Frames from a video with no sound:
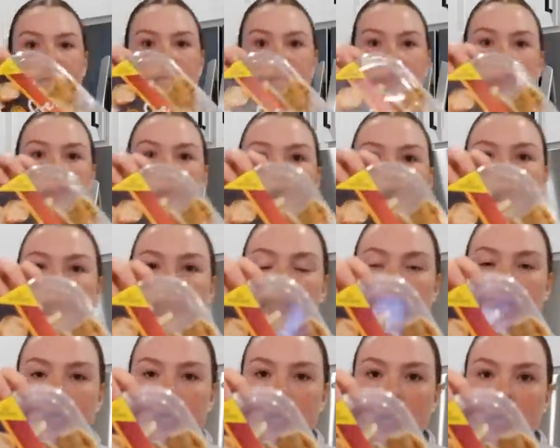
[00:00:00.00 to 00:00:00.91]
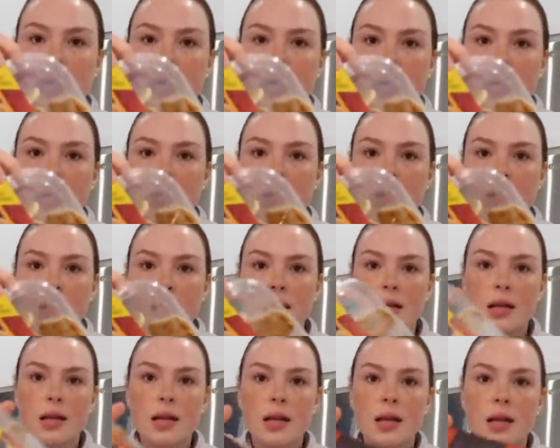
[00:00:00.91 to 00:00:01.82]
little pita
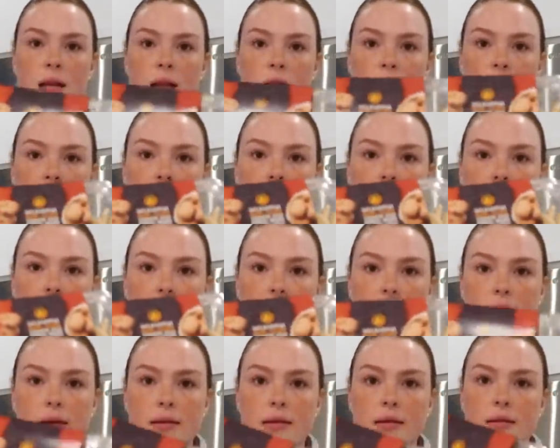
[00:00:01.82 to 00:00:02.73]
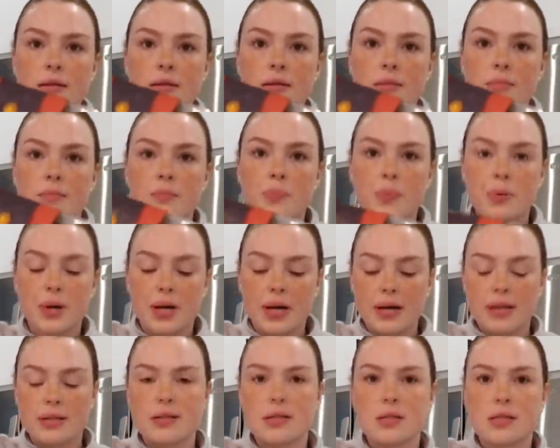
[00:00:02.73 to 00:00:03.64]
like
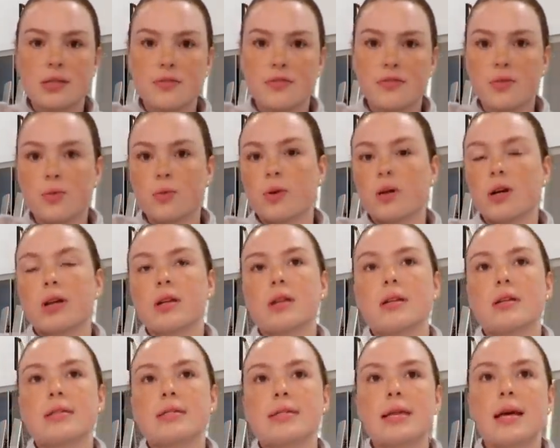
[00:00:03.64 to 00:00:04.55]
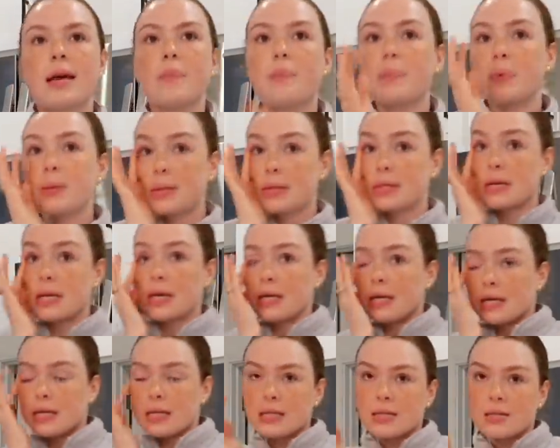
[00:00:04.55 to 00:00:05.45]
breads for the dips.
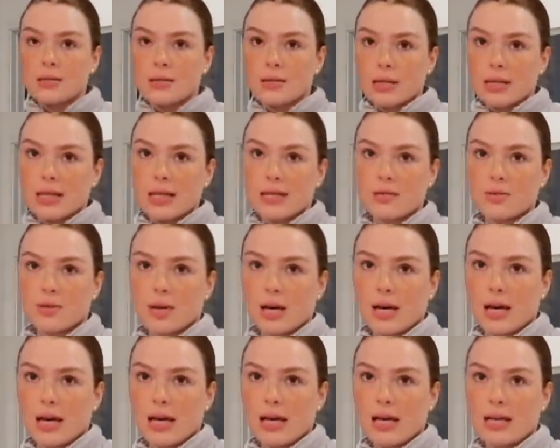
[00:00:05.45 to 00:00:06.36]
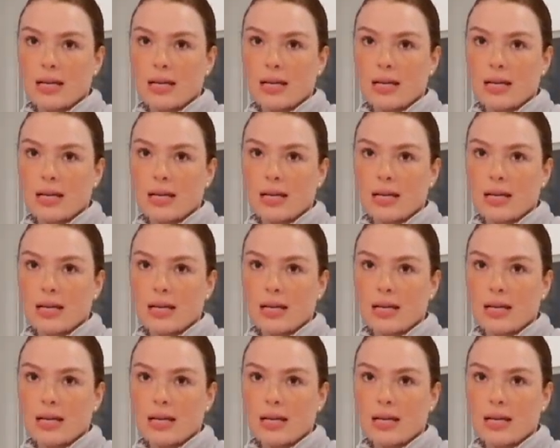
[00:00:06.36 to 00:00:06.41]
You think that's okay?